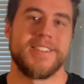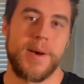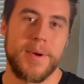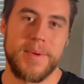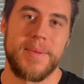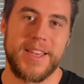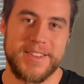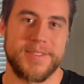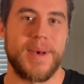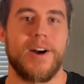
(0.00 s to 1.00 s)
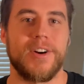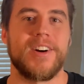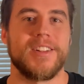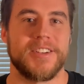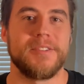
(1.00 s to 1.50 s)
So I'm gonna be making some
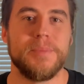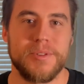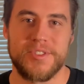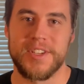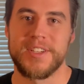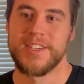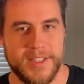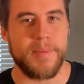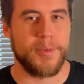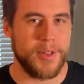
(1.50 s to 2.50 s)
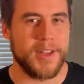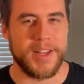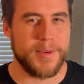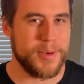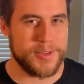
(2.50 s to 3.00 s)
alcoholic kombucha because I've been really
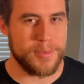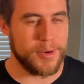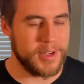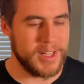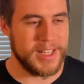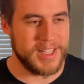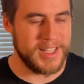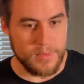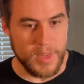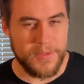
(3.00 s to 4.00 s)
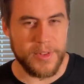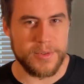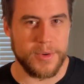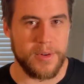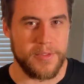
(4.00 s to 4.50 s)
into kombucha brewing lately. For
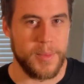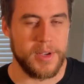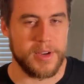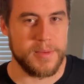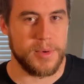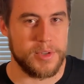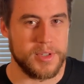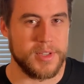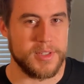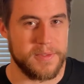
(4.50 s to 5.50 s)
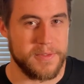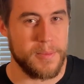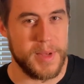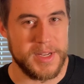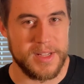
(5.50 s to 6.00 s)
those who aren't familiar, kombucha is a
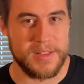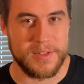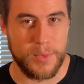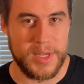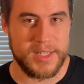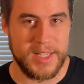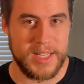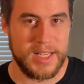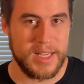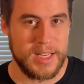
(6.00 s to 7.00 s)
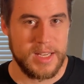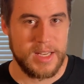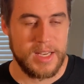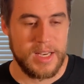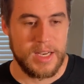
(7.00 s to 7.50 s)
fermented sweet tea.
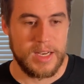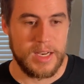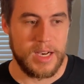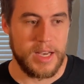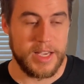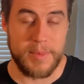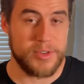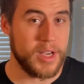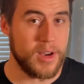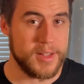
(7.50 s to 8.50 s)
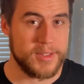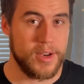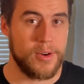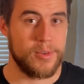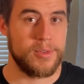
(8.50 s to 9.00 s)
It can be drank on its
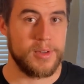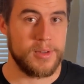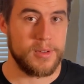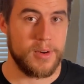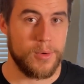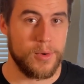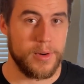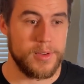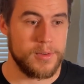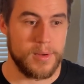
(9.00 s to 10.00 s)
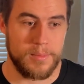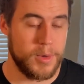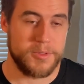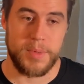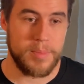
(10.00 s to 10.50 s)
own, or
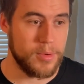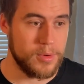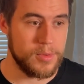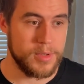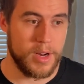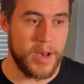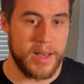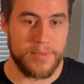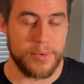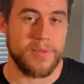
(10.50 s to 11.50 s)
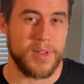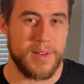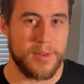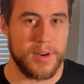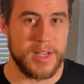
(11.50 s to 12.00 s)
most people, add fruit
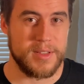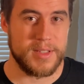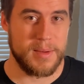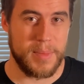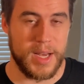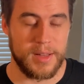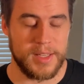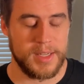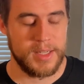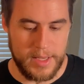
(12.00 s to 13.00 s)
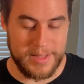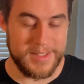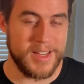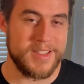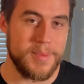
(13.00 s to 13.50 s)
flavorings and bottle it. It's a
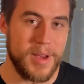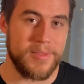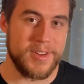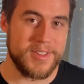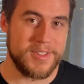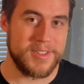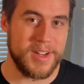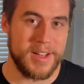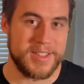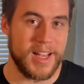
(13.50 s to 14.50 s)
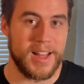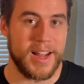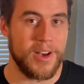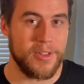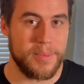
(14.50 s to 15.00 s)
tasty beverage. It's got a lot
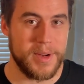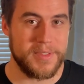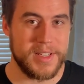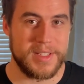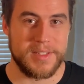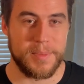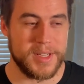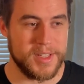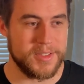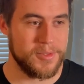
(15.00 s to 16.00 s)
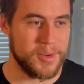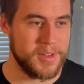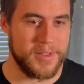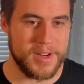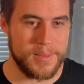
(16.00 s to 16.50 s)
of health benefits, but it's also really
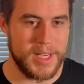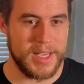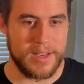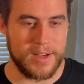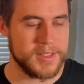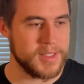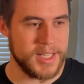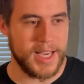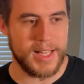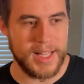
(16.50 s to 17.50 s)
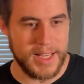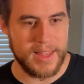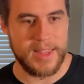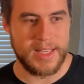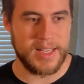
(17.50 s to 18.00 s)
fun to make. Honestly, I
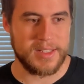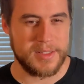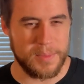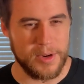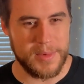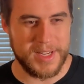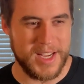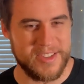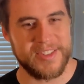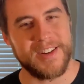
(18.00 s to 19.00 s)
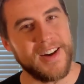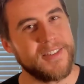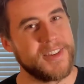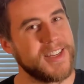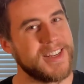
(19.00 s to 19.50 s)
like the experimentation
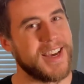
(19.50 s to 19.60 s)
of it.